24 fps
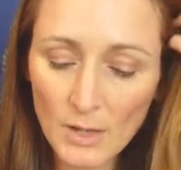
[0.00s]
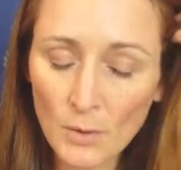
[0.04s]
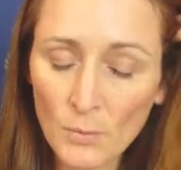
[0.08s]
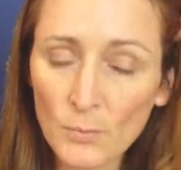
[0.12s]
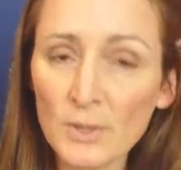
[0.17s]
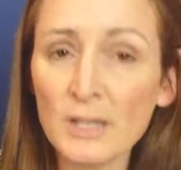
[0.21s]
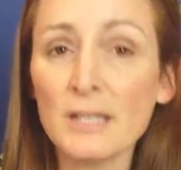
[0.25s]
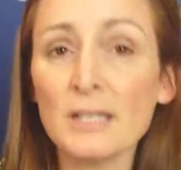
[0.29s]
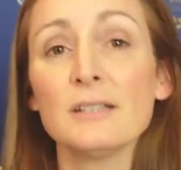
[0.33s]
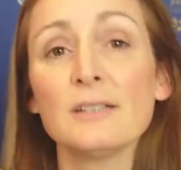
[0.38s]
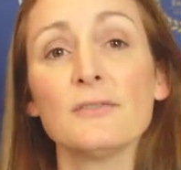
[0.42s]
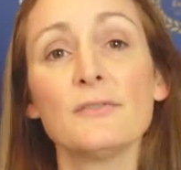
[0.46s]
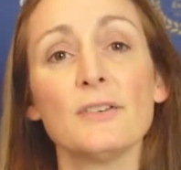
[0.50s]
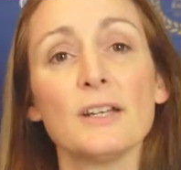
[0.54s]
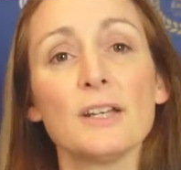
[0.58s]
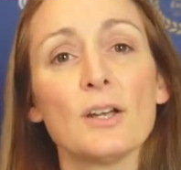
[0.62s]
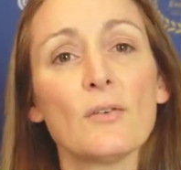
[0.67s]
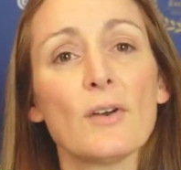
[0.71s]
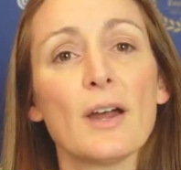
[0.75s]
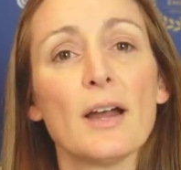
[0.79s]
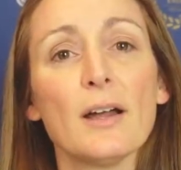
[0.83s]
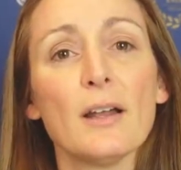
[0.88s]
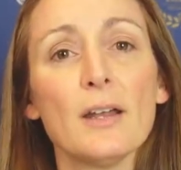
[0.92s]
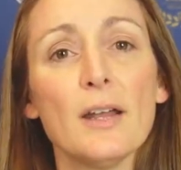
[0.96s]
We need to
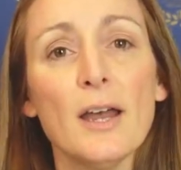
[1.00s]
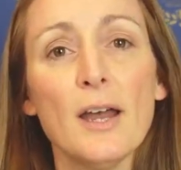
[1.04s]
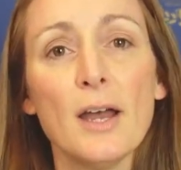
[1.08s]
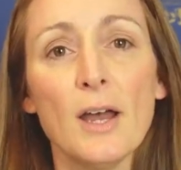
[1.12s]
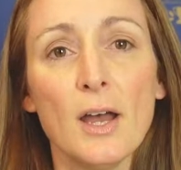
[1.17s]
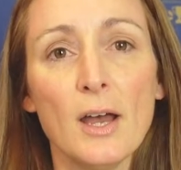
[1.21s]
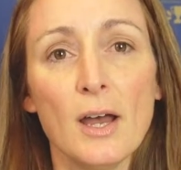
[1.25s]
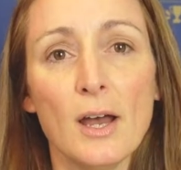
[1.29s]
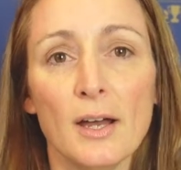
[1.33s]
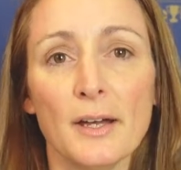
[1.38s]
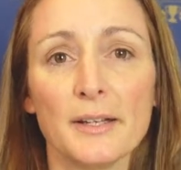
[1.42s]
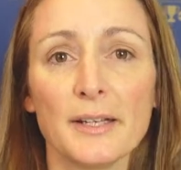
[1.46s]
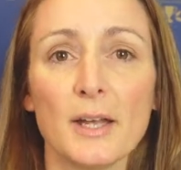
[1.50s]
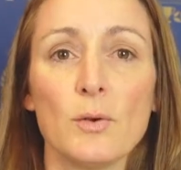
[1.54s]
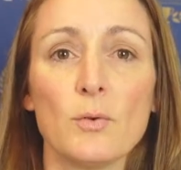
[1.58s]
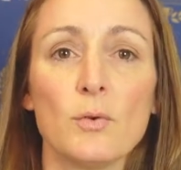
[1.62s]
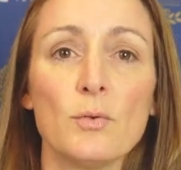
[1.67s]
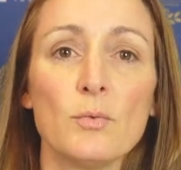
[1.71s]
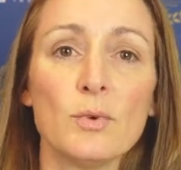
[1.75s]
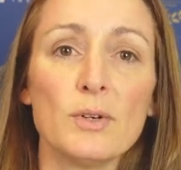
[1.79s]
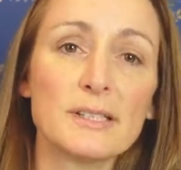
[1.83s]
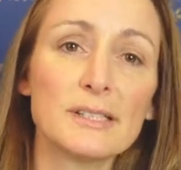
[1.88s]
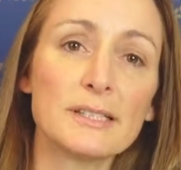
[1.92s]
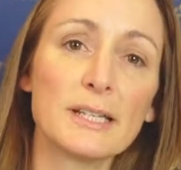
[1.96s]
figure out, okay,
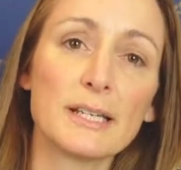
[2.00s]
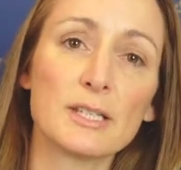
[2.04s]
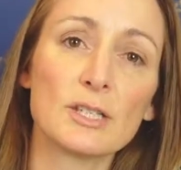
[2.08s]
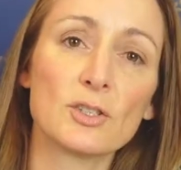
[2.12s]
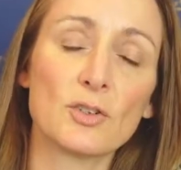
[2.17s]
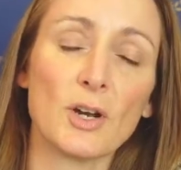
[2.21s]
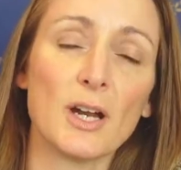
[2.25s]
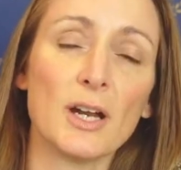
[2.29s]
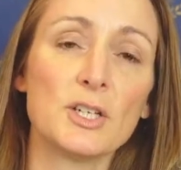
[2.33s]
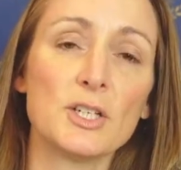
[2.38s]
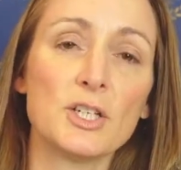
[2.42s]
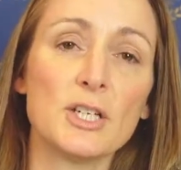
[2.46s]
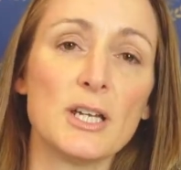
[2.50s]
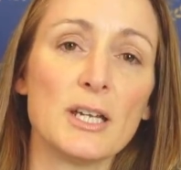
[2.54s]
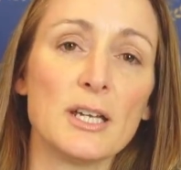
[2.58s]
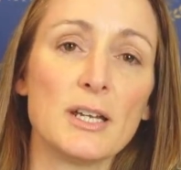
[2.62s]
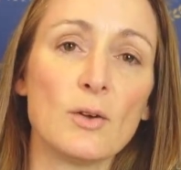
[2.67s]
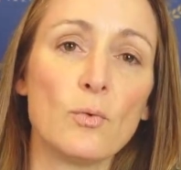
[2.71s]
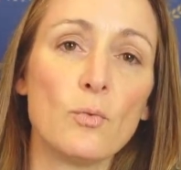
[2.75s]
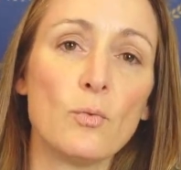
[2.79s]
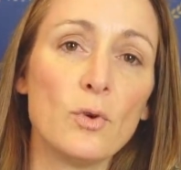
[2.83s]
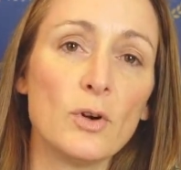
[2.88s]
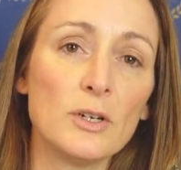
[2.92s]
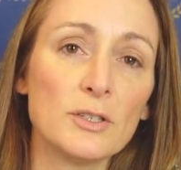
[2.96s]
well, what's our strategy
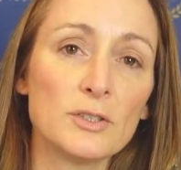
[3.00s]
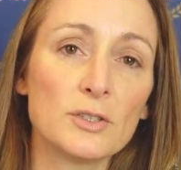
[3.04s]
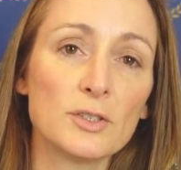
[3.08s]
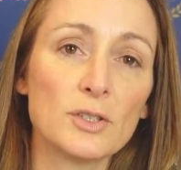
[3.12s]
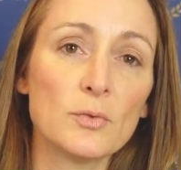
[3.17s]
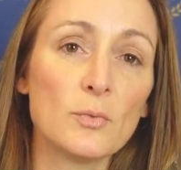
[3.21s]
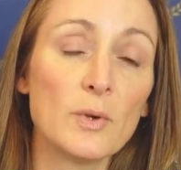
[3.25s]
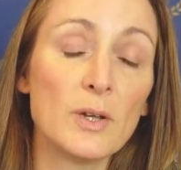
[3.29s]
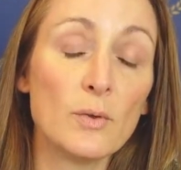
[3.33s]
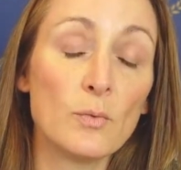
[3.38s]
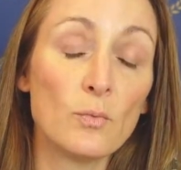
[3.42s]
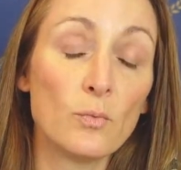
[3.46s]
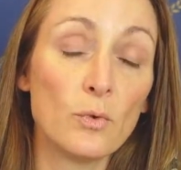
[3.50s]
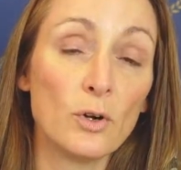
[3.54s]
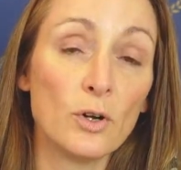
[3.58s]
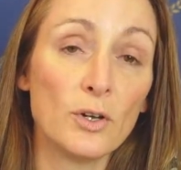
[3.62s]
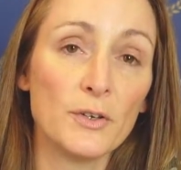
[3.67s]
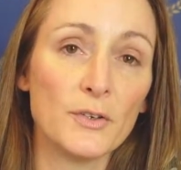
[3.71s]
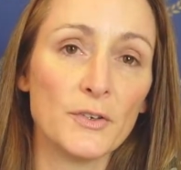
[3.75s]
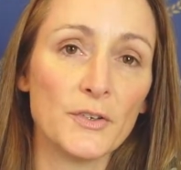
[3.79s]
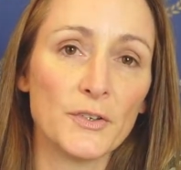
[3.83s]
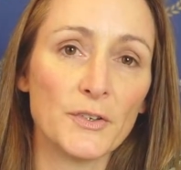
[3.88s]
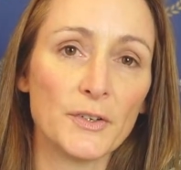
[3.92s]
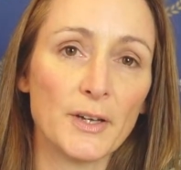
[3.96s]
here? What do we
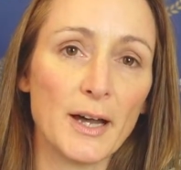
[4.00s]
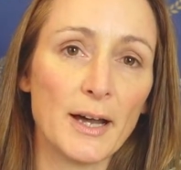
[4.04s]
want?